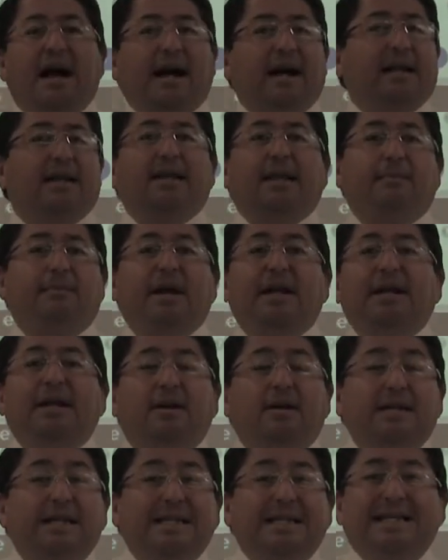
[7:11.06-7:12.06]
uh,
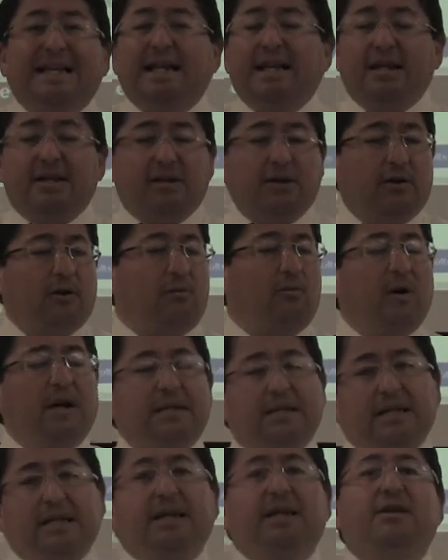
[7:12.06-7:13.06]
depending on the cities, you know,
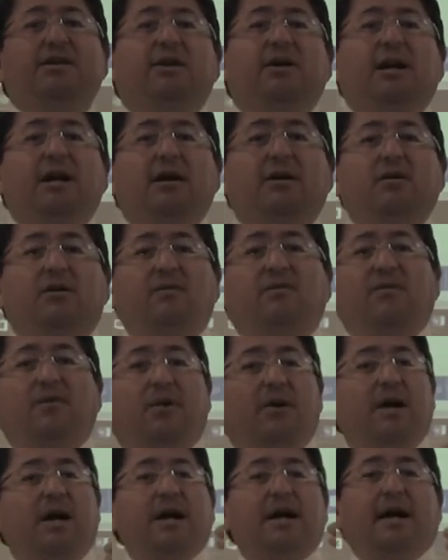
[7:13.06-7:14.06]
what cities you're going to go
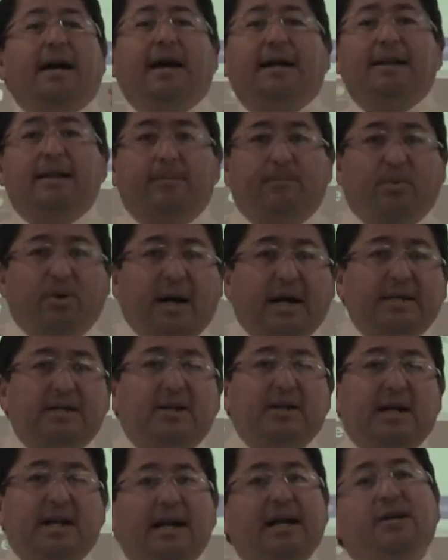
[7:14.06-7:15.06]
for and the price
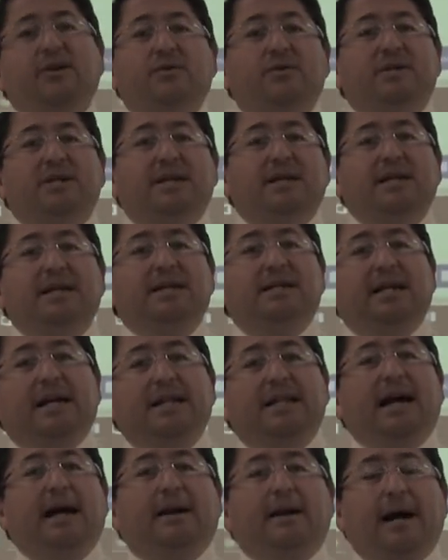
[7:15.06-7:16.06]
you're going to use and things
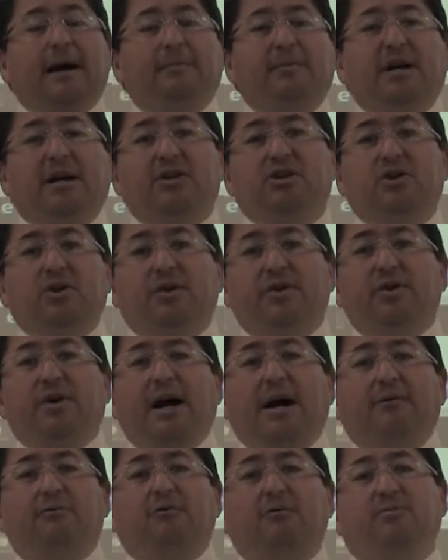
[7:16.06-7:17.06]
like that. I'm going to show you
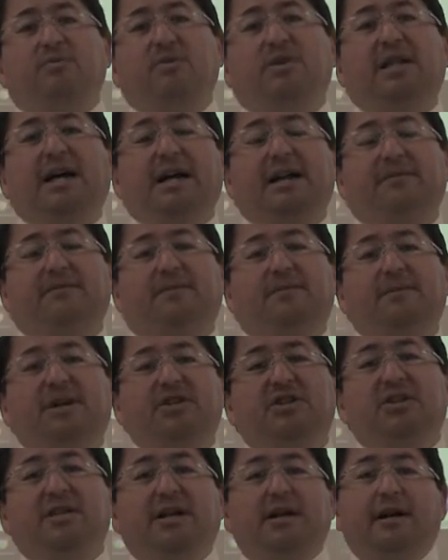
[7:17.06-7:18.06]
how to put that
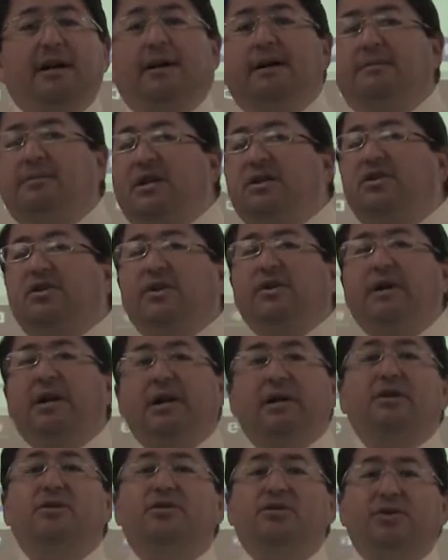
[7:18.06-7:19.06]
information there and I'm going to show you
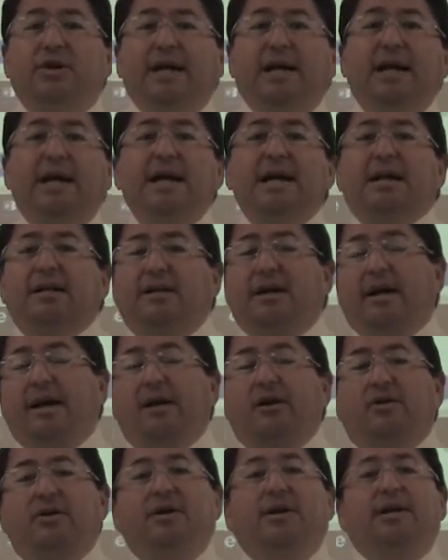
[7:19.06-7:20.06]
a little trick that
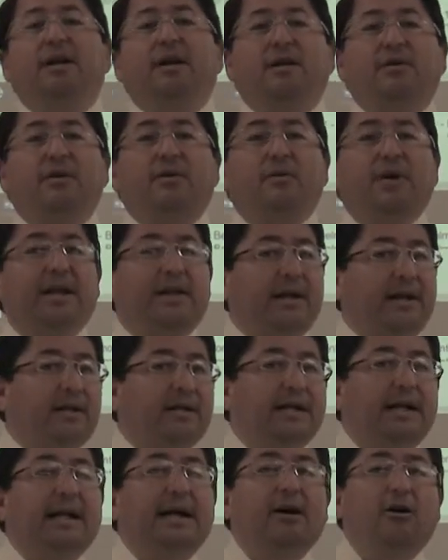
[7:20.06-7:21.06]
I learned along the way that
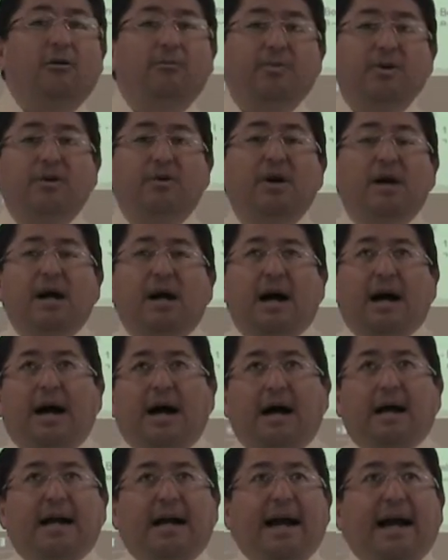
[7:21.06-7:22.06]
is going to help you
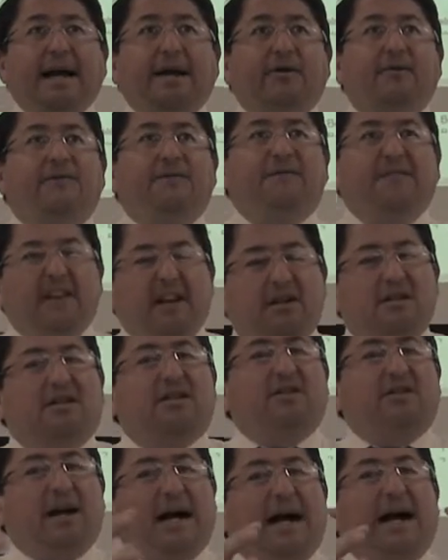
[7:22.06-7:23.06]
uh, kind of filter